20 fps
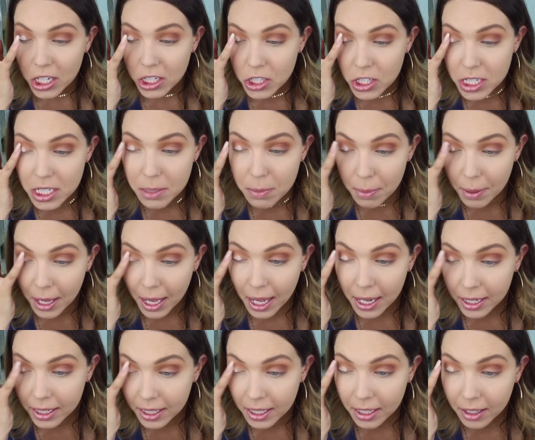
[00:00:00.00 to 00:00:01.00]
Just
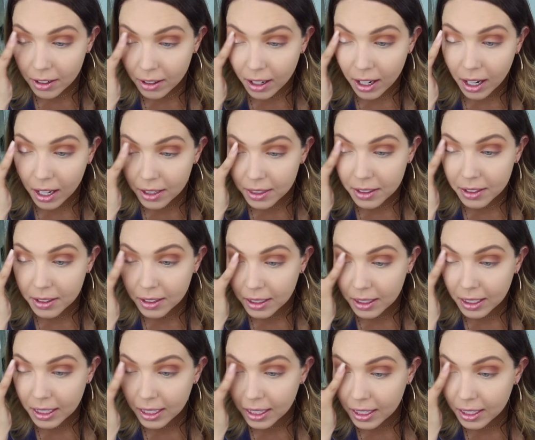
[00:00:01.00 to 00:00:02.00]
pat it here on the
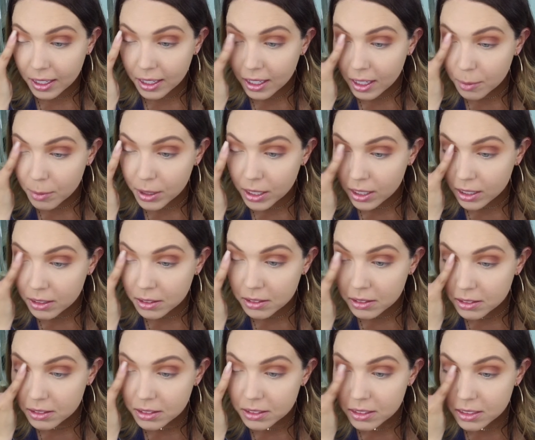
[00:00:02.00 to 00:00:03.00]
lid. I'm gonna
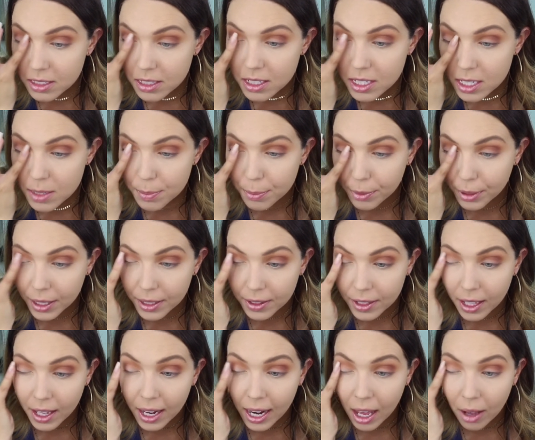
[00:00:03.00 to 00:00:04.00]

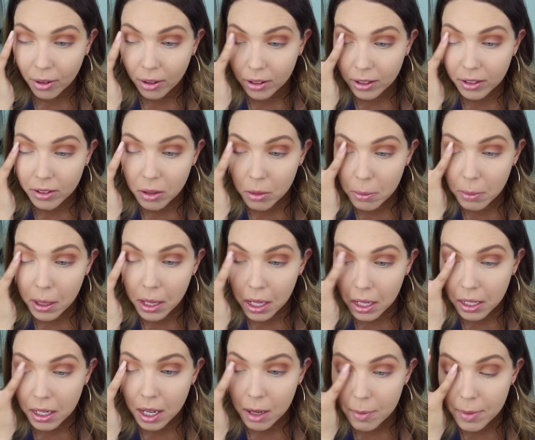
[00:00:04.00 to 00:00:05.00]
spread that out a little
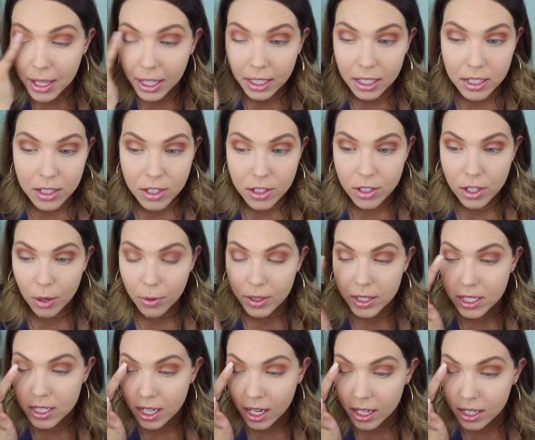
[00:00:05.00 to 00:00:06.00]
bit, not make it so
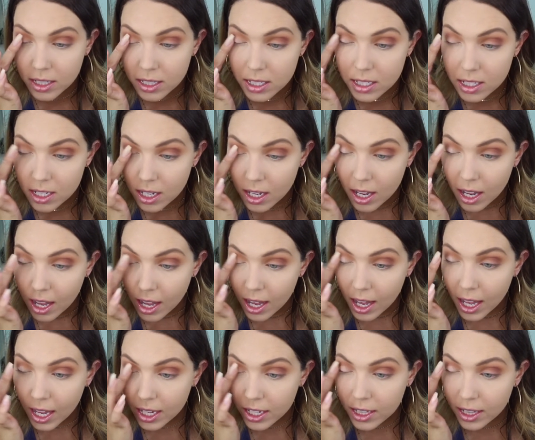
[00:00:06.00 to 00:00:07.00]
intense.
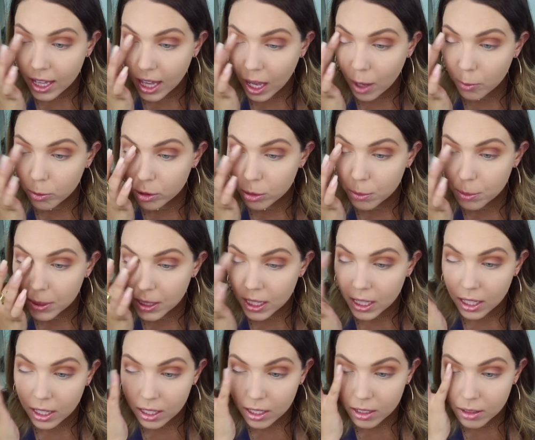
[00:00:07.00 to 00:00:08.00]
And that will
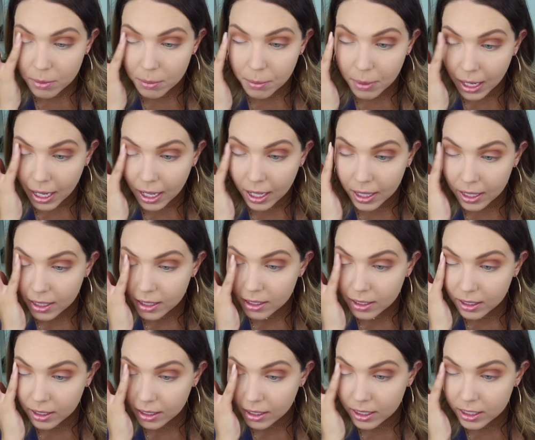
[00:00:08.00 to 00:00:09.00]
be my
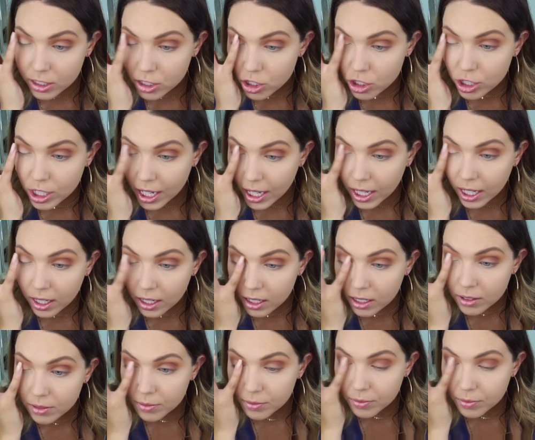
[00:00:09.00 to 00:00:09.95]
lid shade.